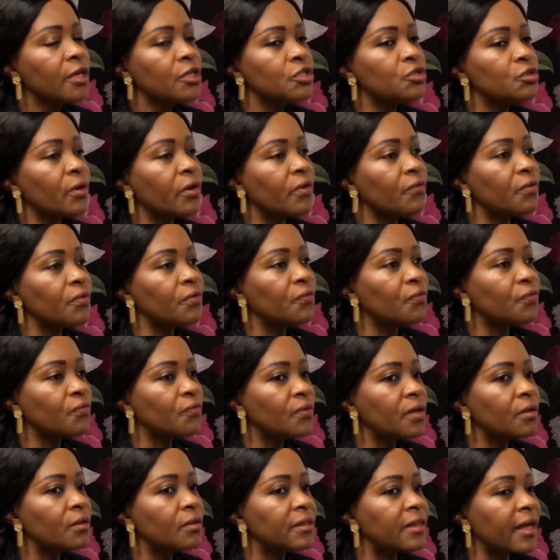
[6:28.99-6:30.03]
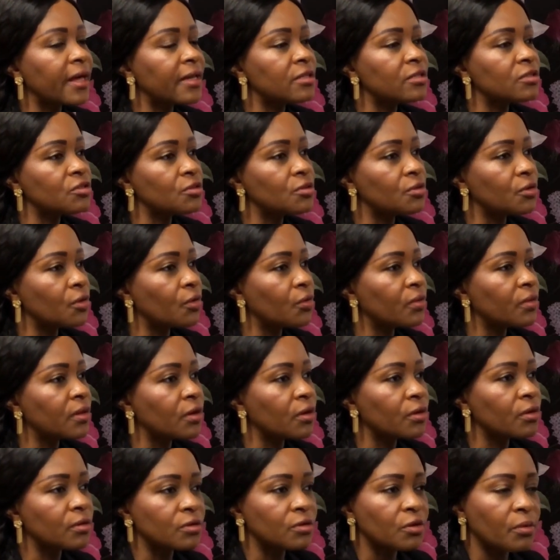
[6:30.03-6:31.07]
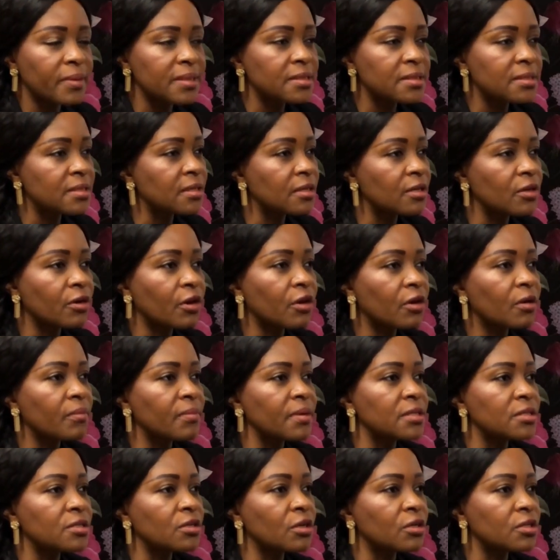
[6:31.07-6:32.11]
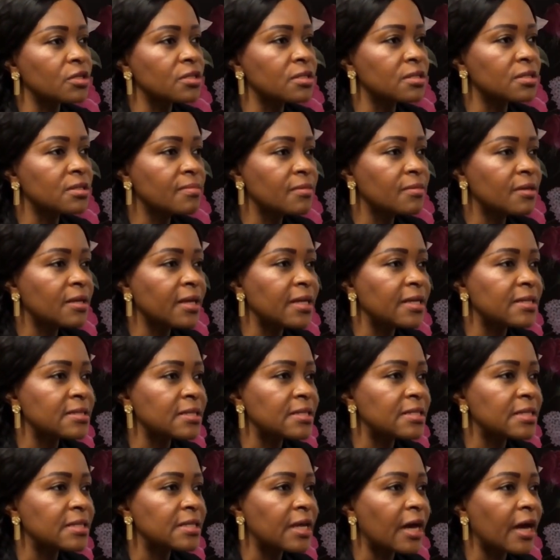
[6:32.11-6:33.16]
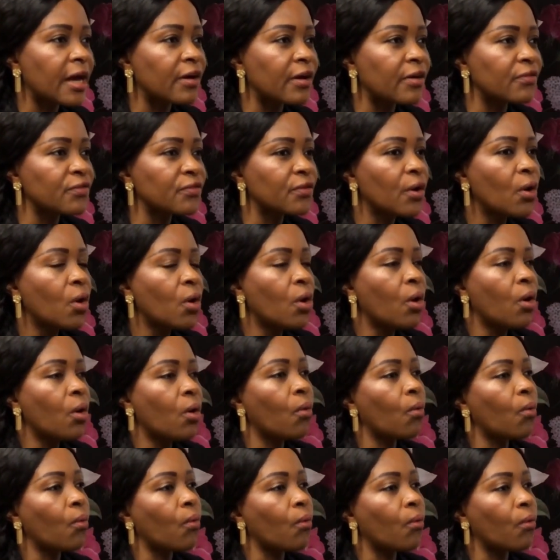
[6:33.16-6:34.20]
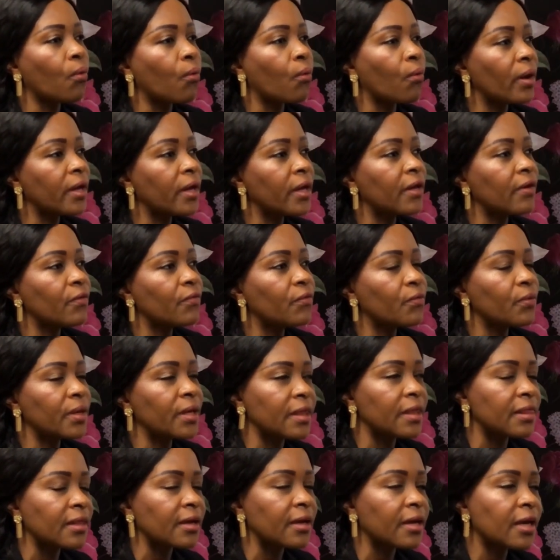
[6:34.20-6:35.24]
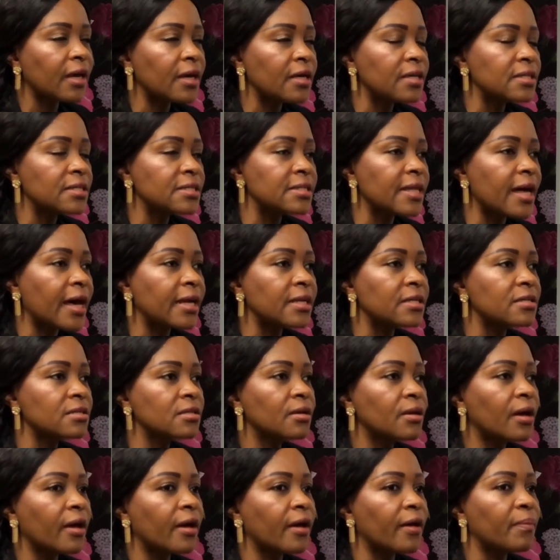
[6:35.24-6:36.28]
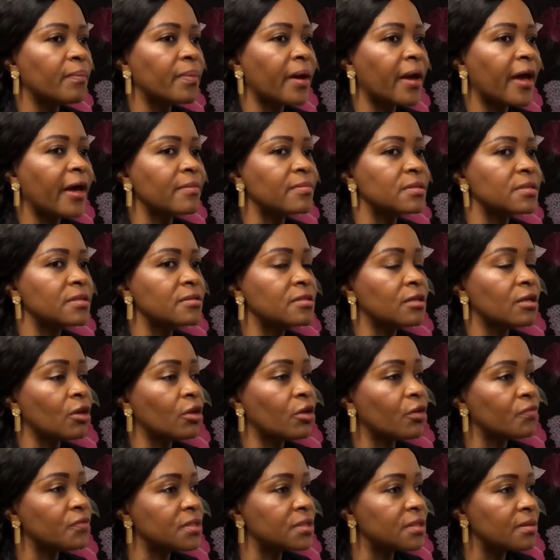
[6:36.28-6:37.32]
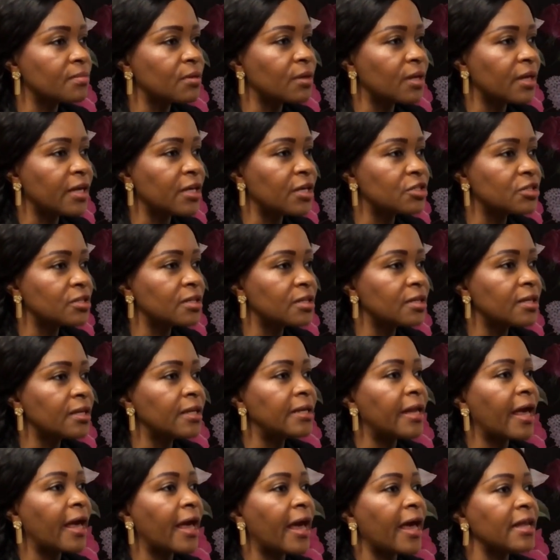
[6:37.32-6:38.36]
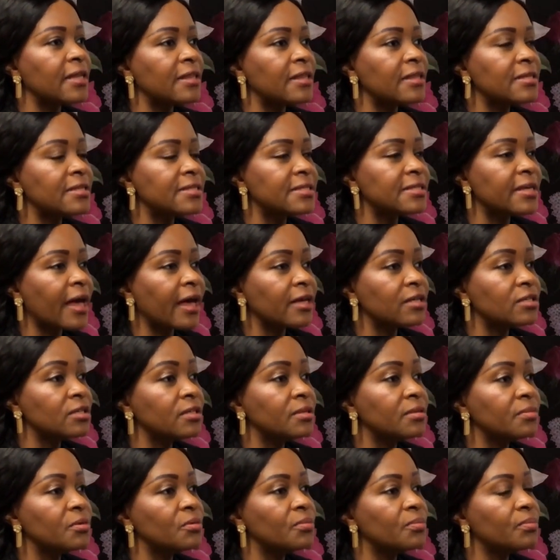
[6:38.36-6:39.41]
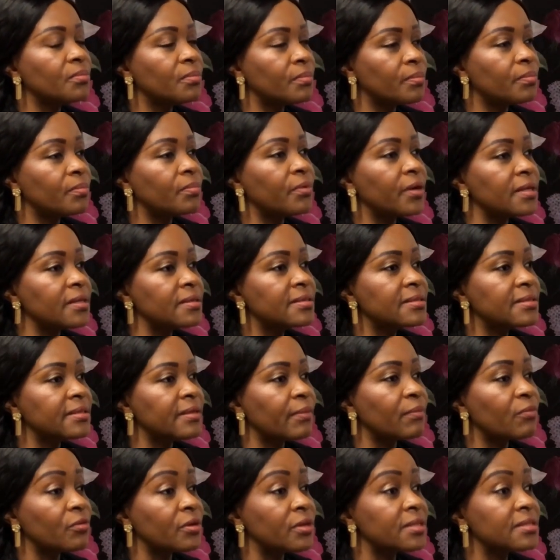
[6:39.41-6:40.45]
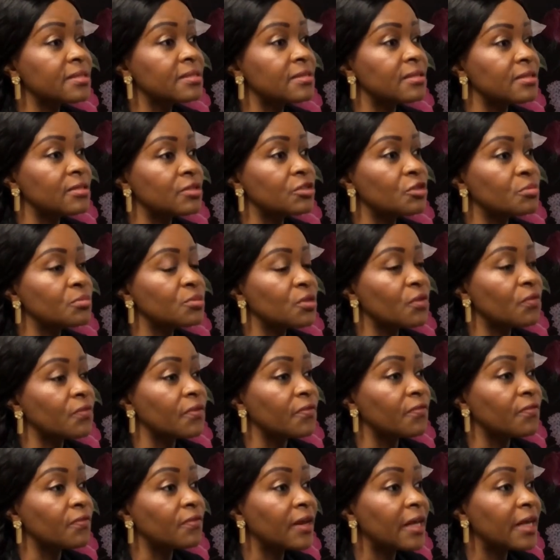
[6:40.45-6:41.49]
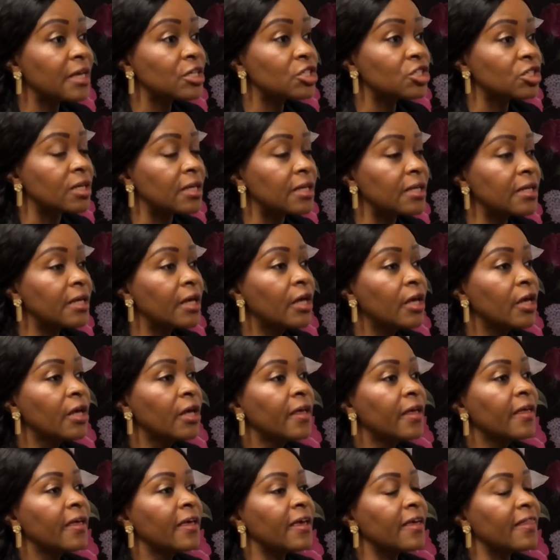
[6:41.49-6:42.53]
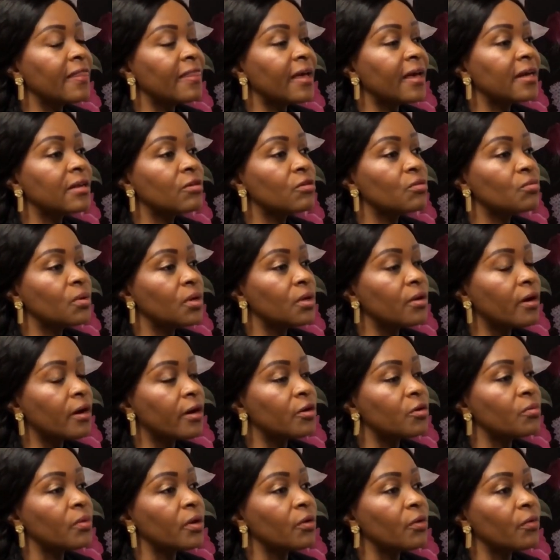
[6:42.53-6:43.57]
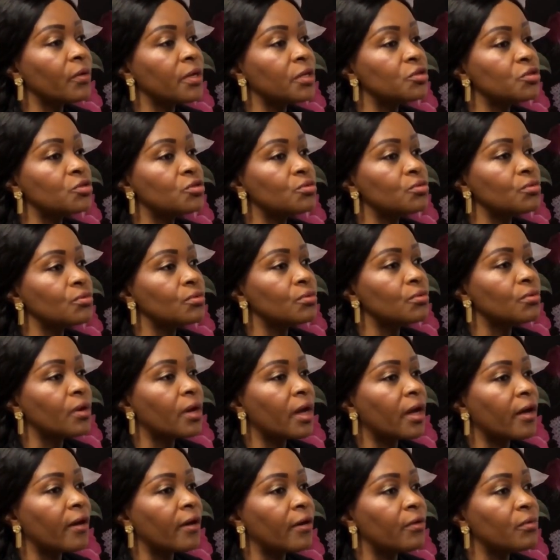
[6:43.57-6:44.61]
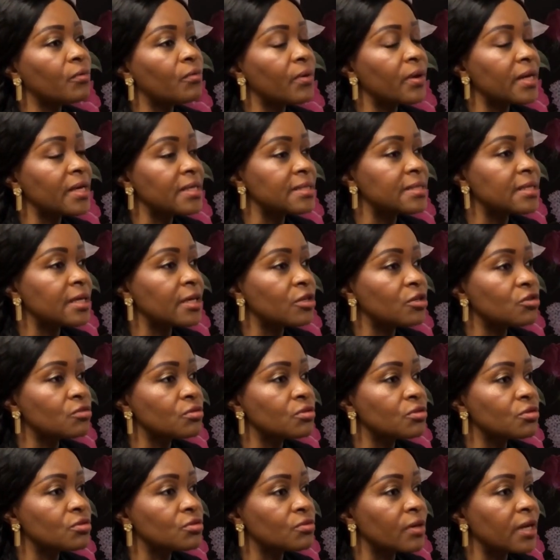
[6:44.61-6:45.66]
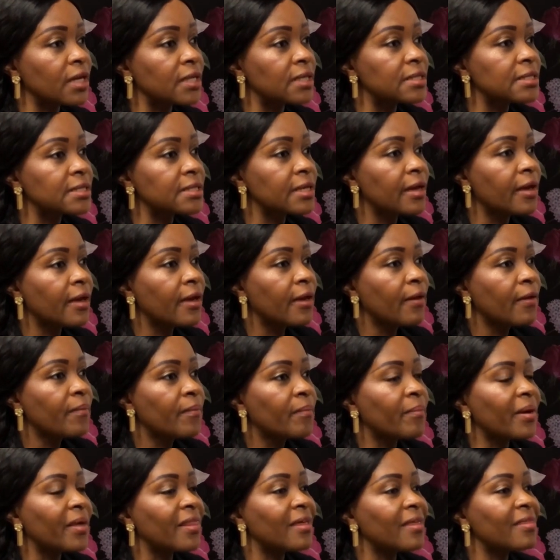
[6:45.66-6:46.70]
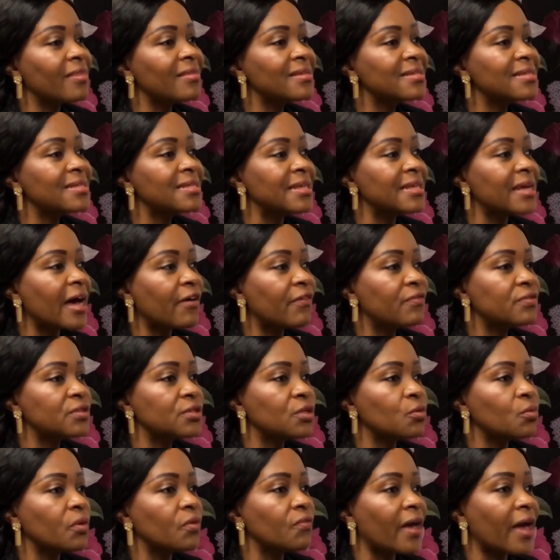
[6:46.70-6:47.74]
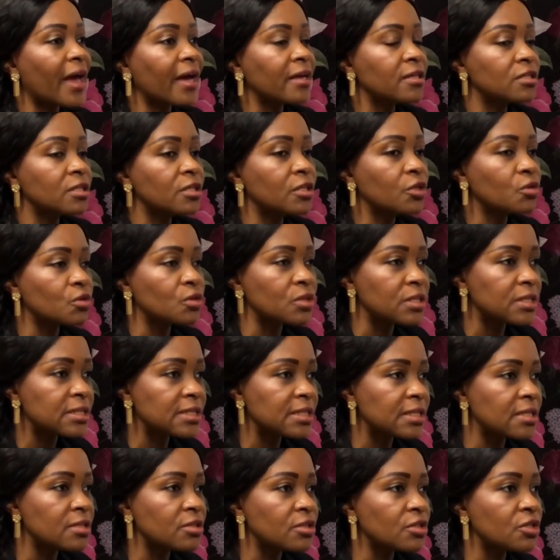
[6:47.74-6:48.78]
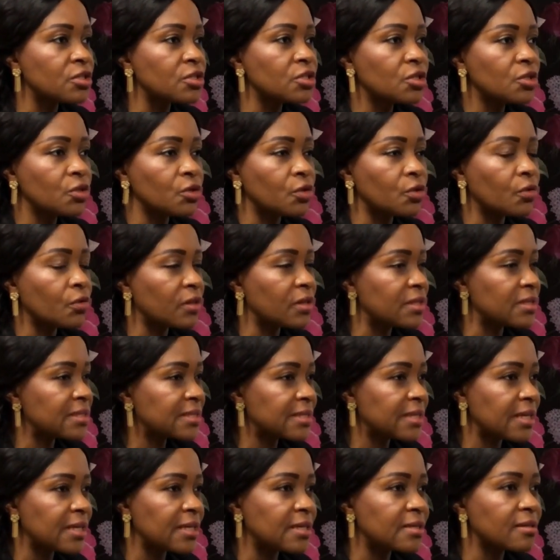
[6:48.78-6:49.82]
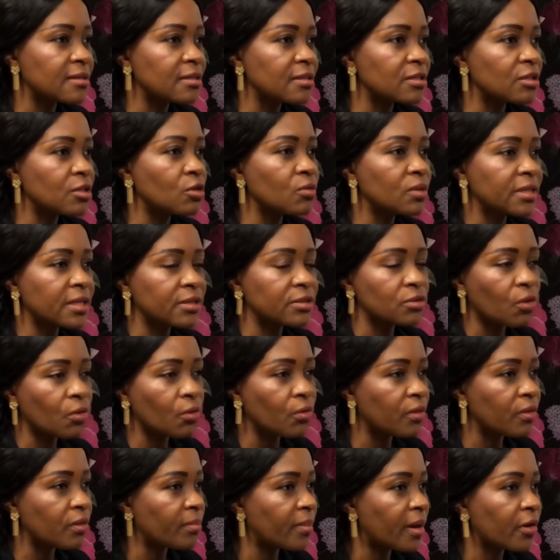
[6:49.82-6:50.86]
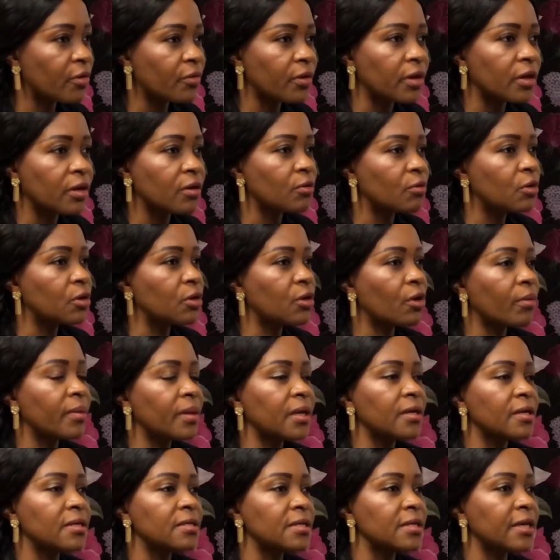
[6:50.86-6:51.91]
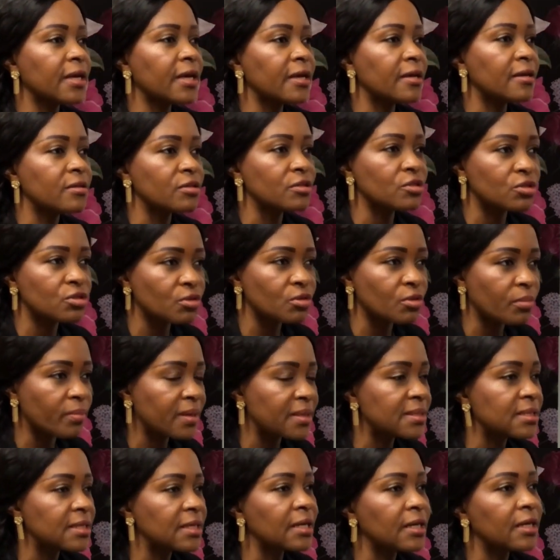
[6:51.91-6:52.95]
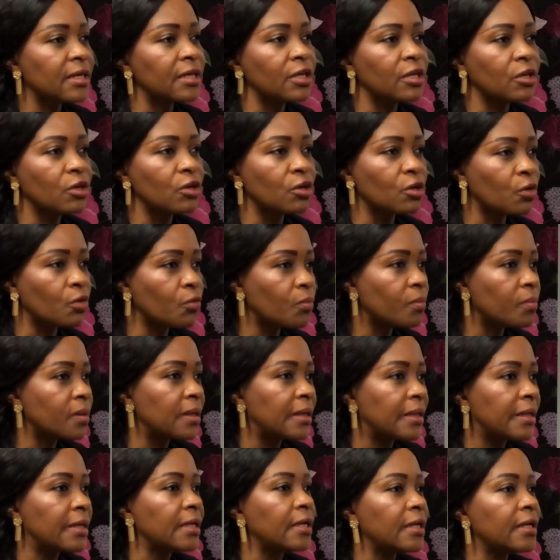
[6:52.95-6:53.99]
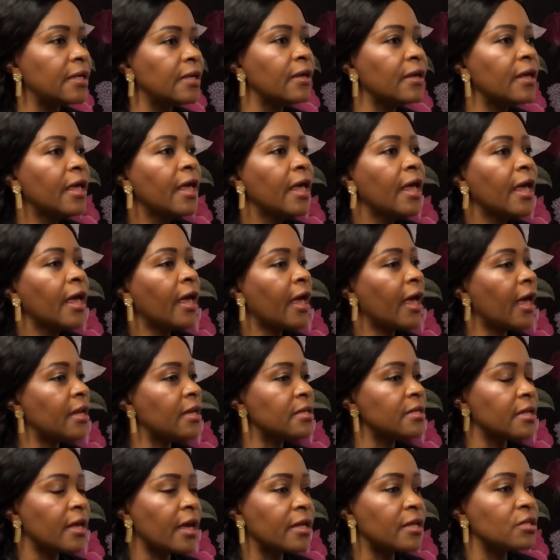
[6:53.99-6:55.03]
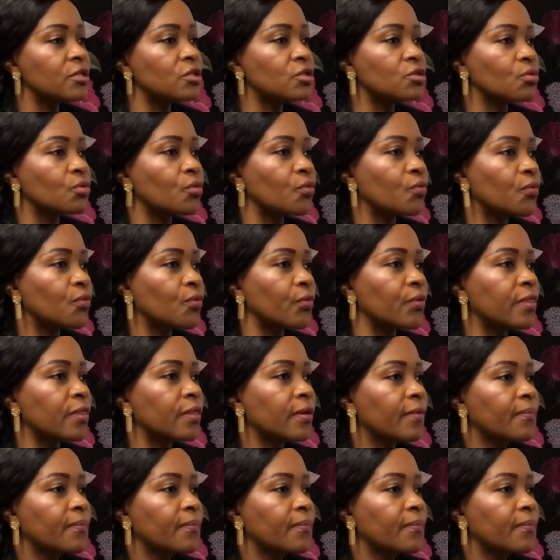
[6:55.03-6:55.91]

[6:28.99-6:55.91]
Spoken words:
So if we feel that, the domestic economy is not stimulated enough, or in the case that perhaps there's a lot of stimulation and this actually brings some risks in terms of inflation, in that regard, we're going to raise interest rates. But then this is after we've actually considered, the status, looked at all the macroeconomic indicators domestically, globally, and so forth.